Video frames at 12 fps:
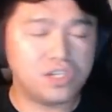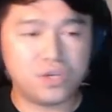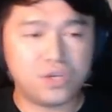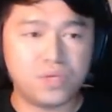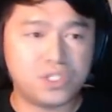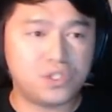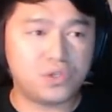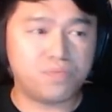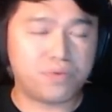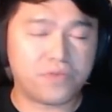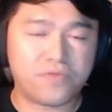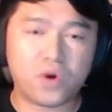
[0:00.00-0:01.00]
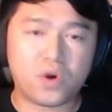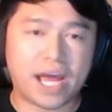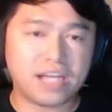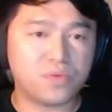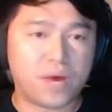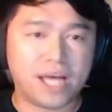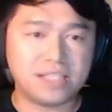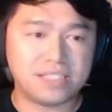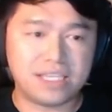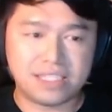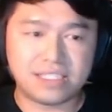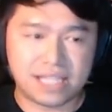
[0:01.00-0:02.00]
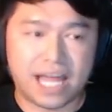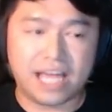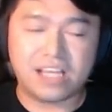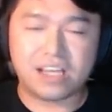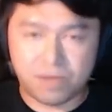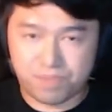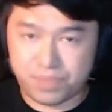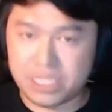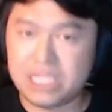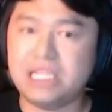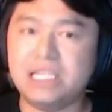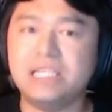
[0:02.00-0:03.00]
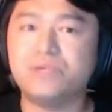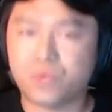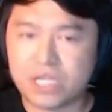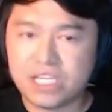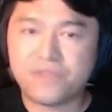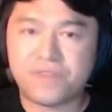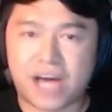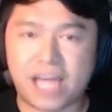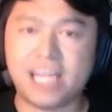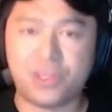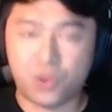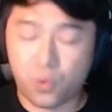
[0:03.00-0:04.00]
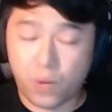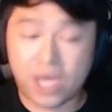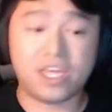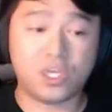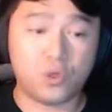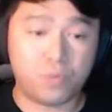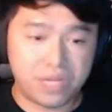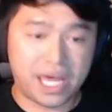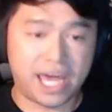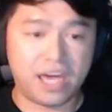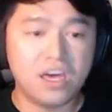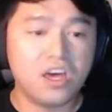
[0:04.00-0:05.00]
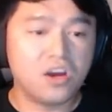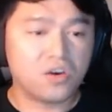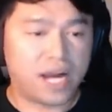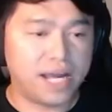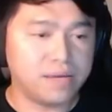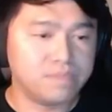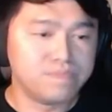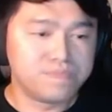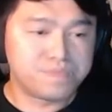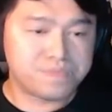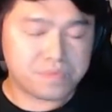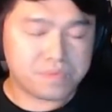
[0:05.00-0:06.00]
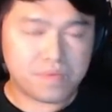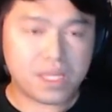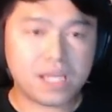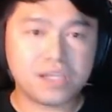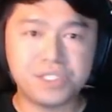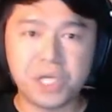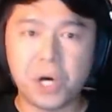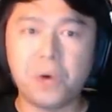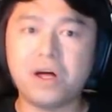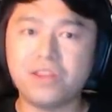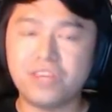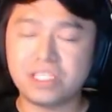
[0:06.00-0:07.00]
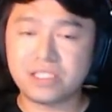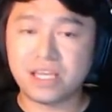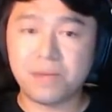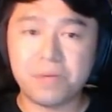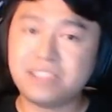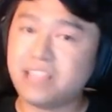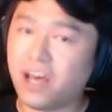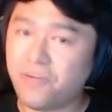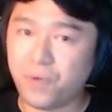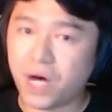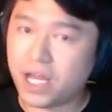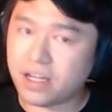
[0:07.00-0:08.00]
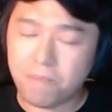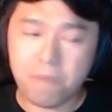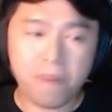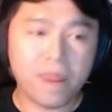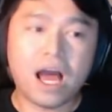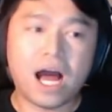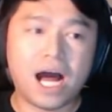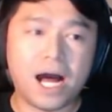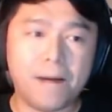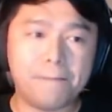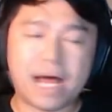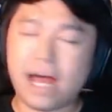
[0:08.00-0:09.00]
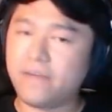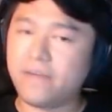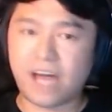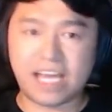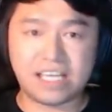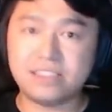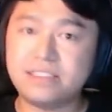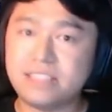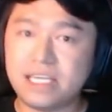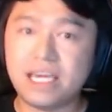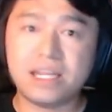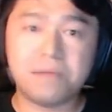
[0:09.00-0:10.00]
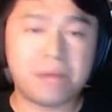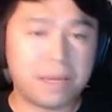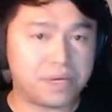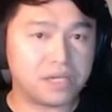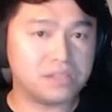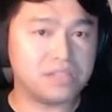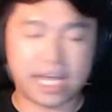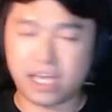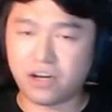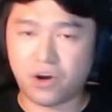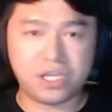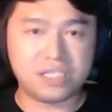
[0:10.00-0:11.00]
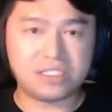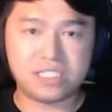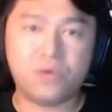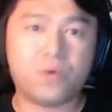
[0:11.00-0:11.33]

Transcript: do you, would you prefer X, Y, and Z? This is like completely redefining the way that you play, right? So this is going to be a tough one. Um, I've, I can see it in my build. I can already see